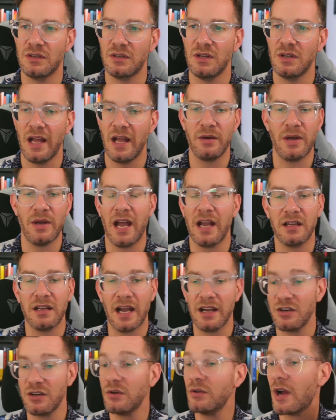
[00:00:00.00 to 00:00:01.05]
Anyway, I
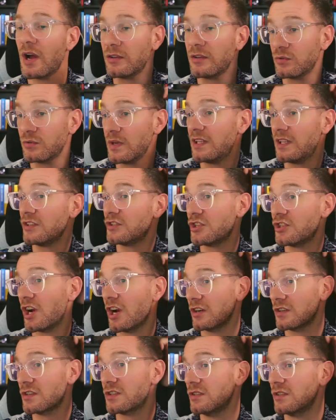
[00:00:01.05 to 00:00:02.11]
don't know how to read this
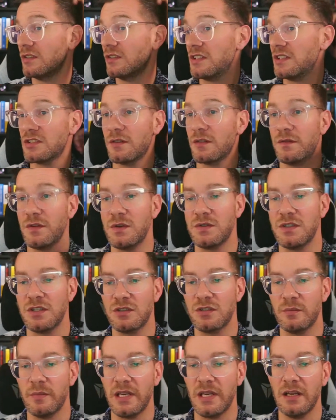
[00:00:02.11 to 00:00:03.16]
chart. This is confusing to
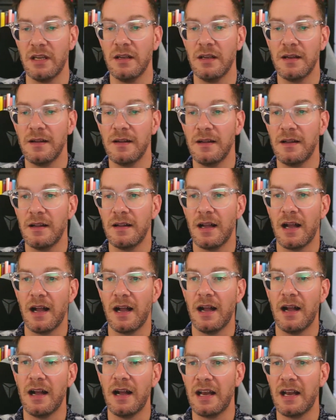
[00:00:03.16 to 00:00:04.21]
me.
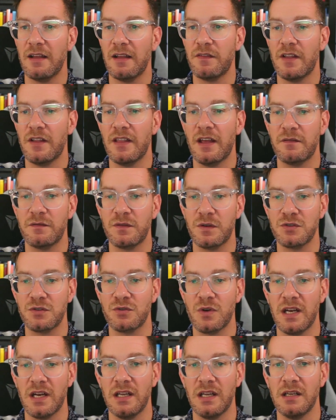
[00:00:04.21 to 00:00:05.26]
And I find that
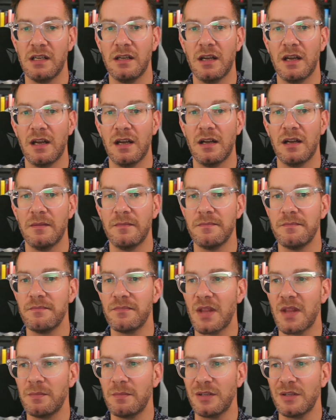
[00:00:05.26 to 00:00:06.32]
frustrating.
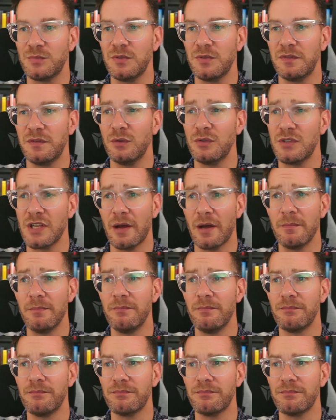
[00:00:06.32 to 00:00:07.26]
It makes me feel dumb.